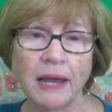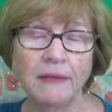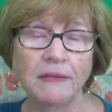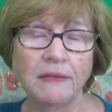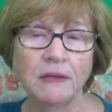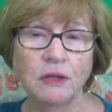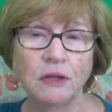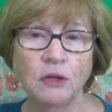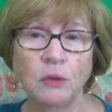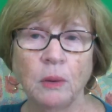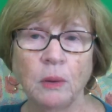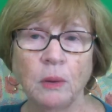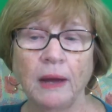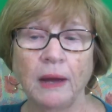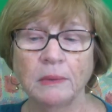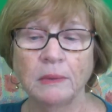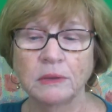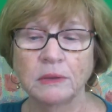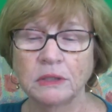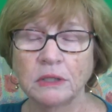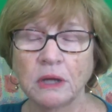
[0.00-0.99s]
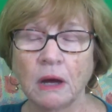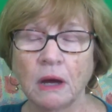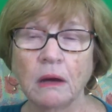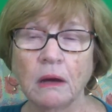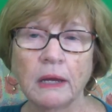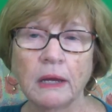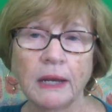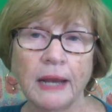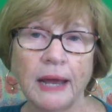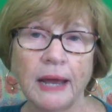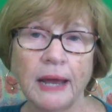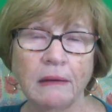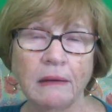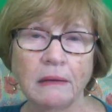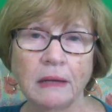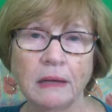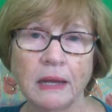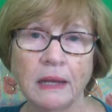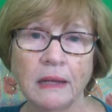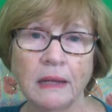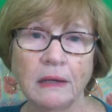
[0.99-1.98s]
that you were able to talk it out
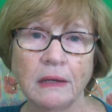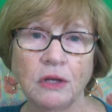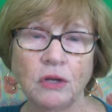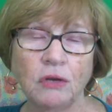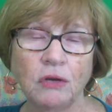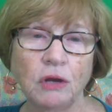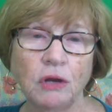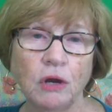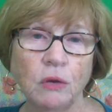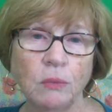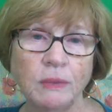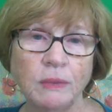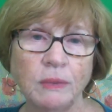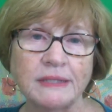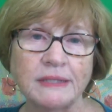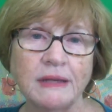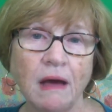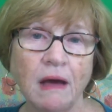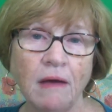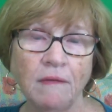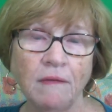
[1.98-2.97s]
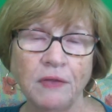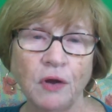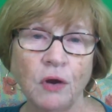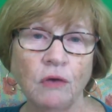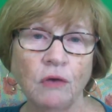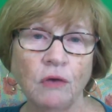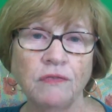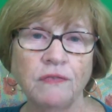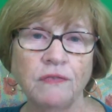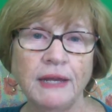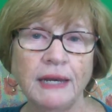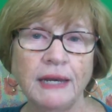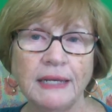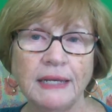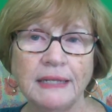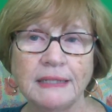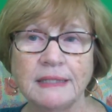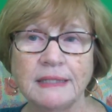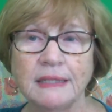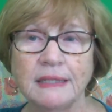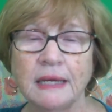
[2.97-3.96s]
and, resolve the hurt
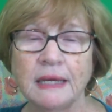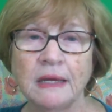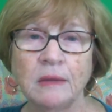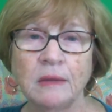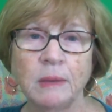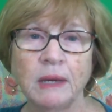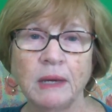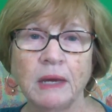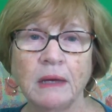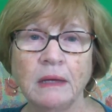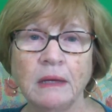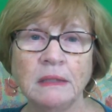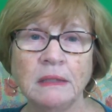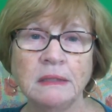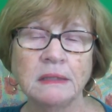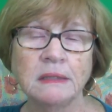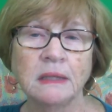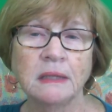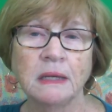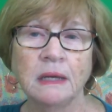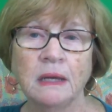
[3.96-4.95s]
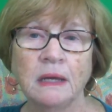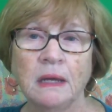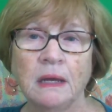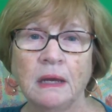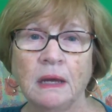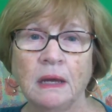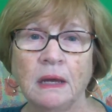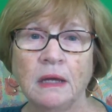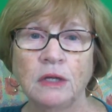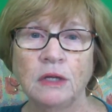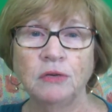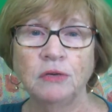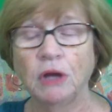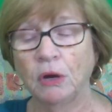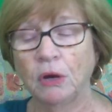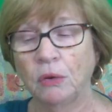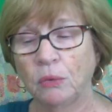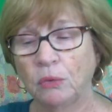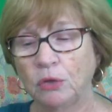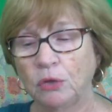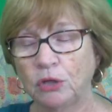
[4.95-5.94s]
feelings thing, because,
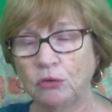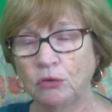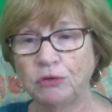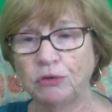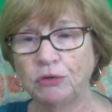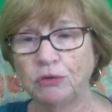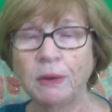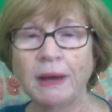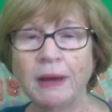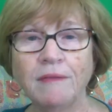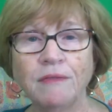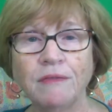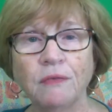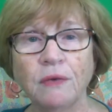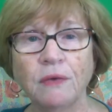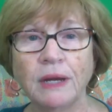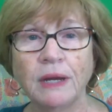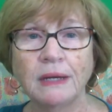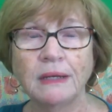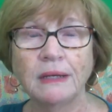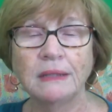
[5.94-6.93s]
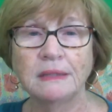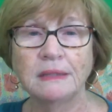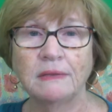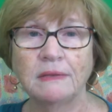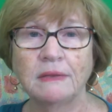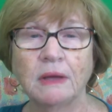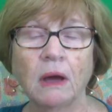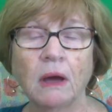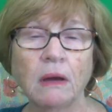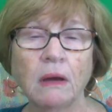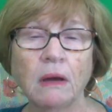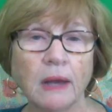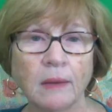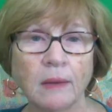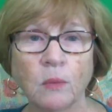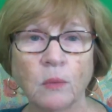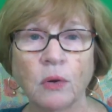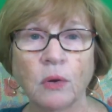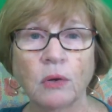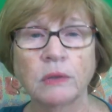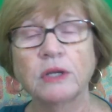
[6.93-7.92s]
you do have friends in the online
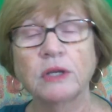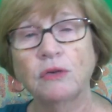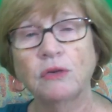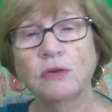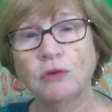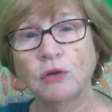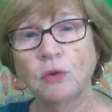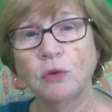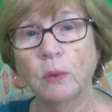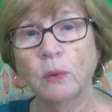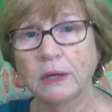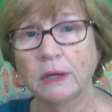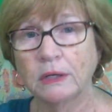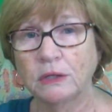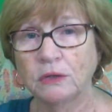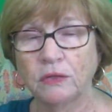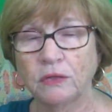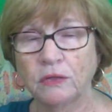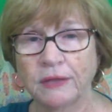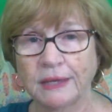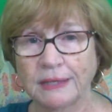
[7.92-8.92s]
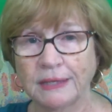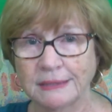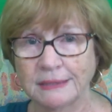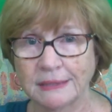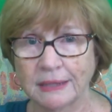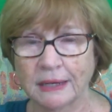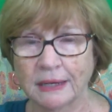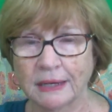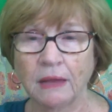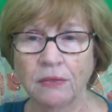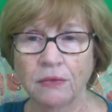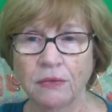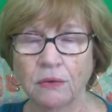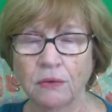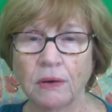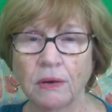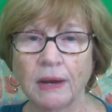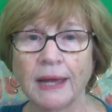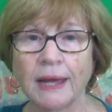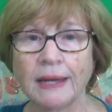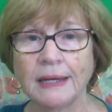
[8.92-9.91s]
world, and you do want to do things
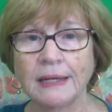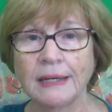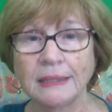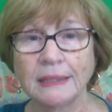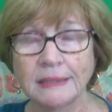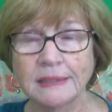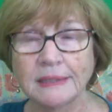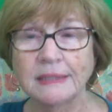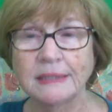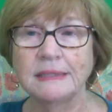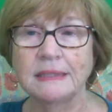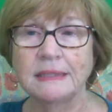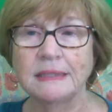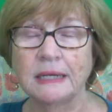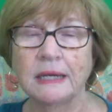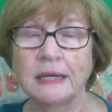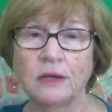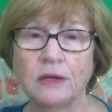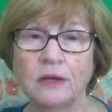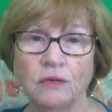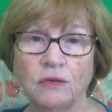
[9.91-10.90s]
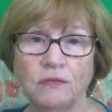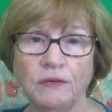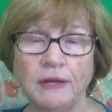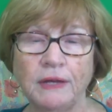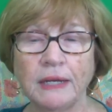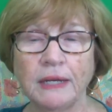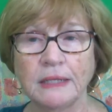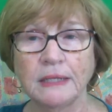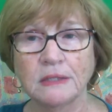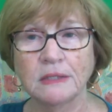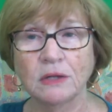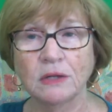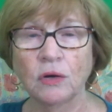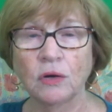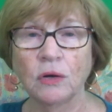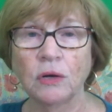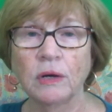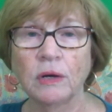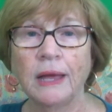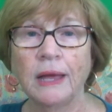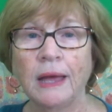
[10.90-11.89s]
together. And it is easy to get your feelings
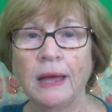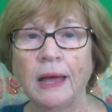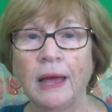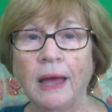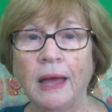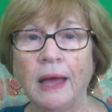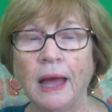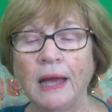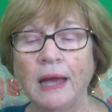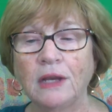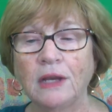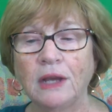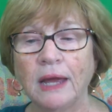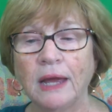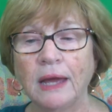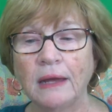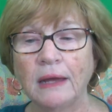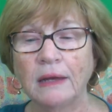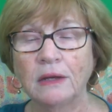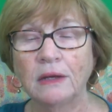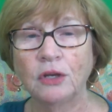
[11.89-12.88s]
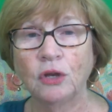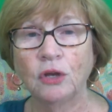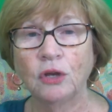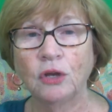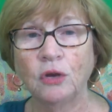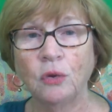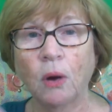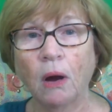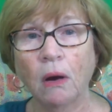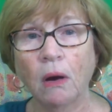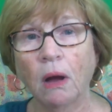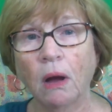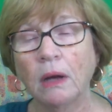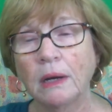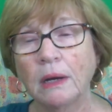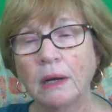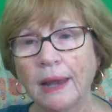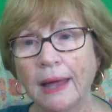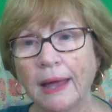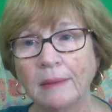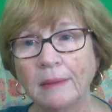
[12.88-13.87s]
hurt. And yet you are
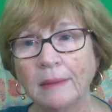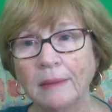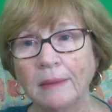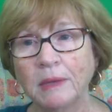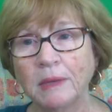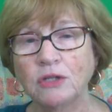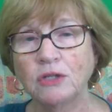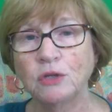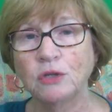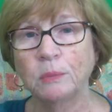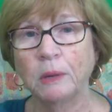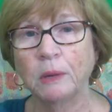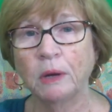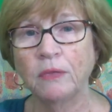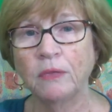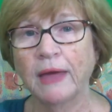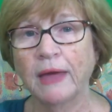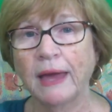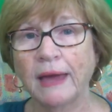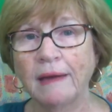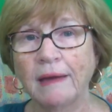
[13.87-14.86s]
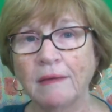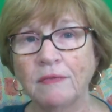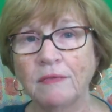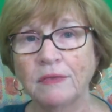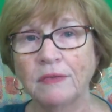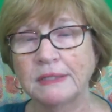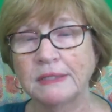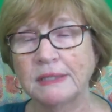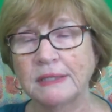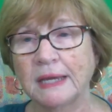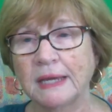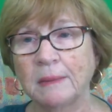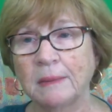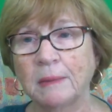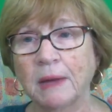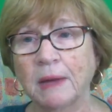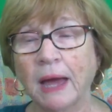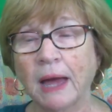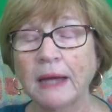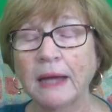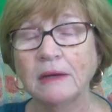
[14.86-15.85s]
online because you both have the
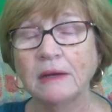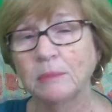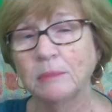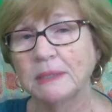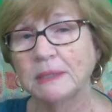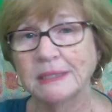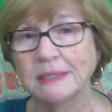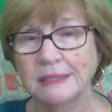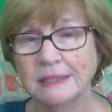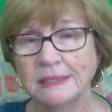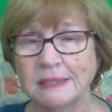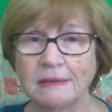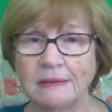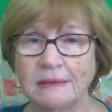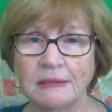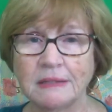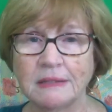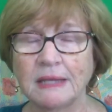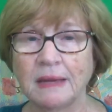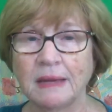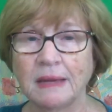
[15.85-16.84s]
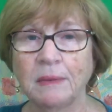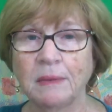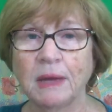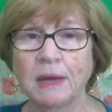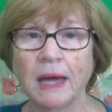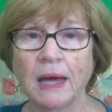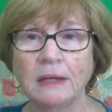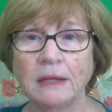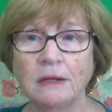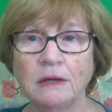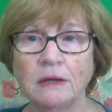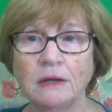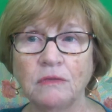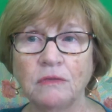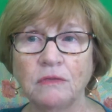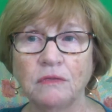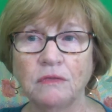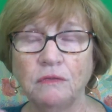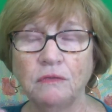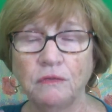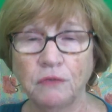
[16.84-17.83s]
same kind of business and the same kind of
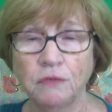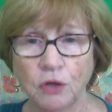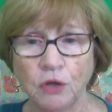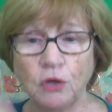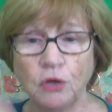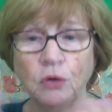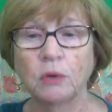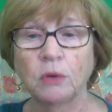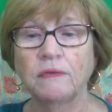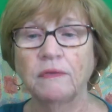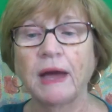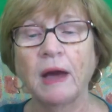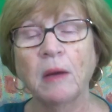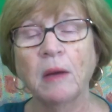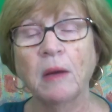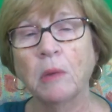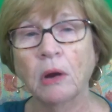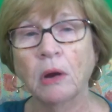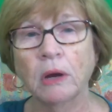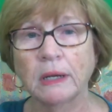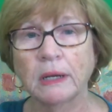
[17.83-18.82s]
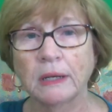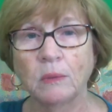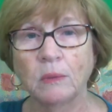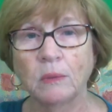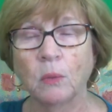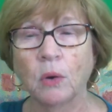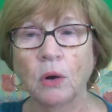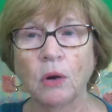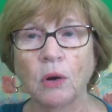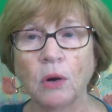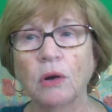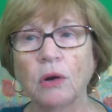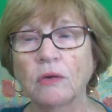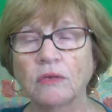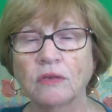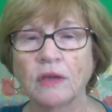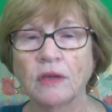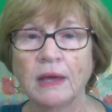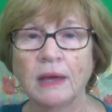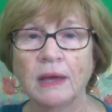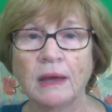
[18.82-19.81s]
view of how marketing works.
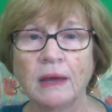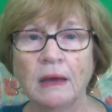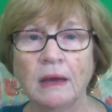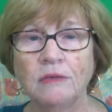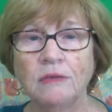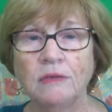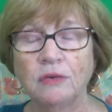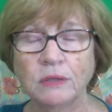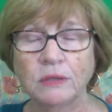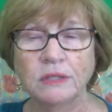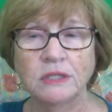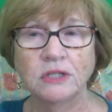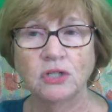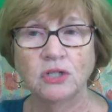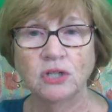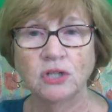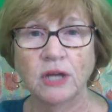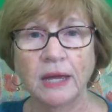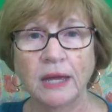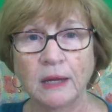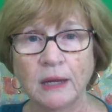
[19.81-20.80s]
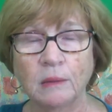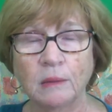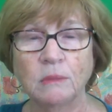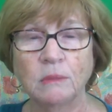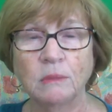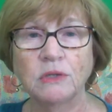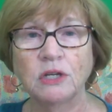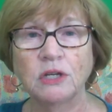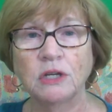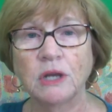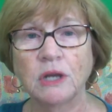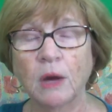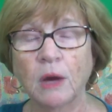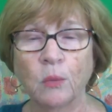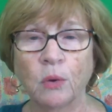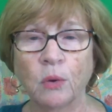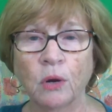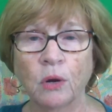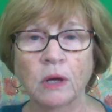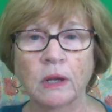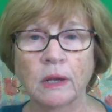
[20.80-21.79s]
So it's a shame to not
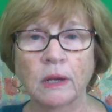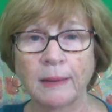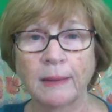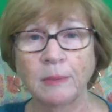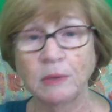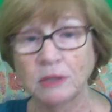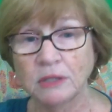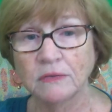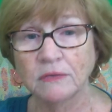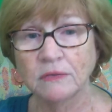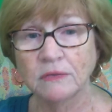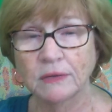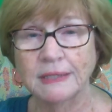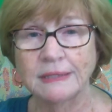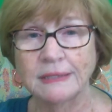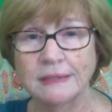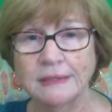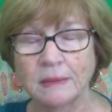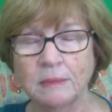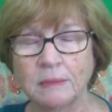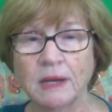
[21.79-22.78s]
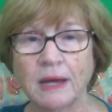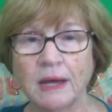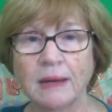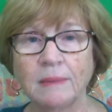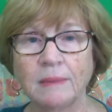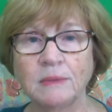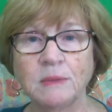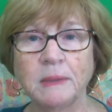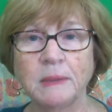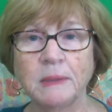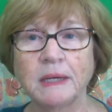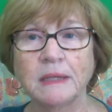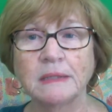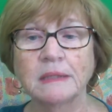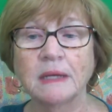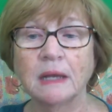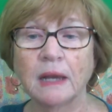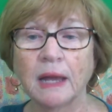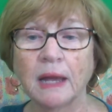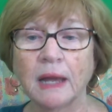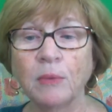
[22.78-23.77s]
work collaboratively sometimes, because
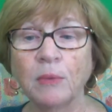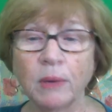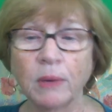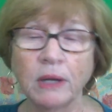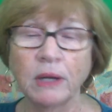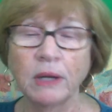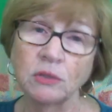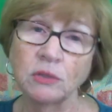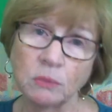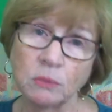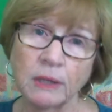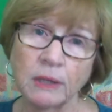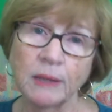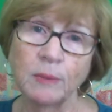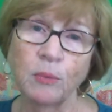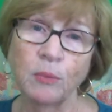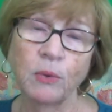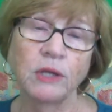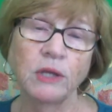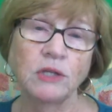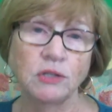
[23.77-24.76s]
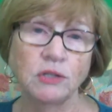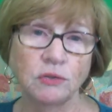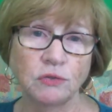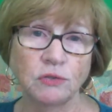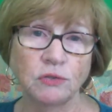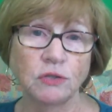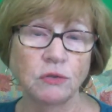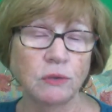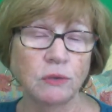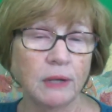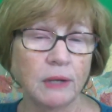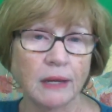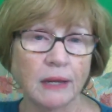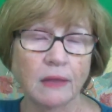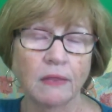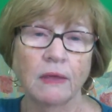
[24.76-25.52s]
collaboration really brings you strength.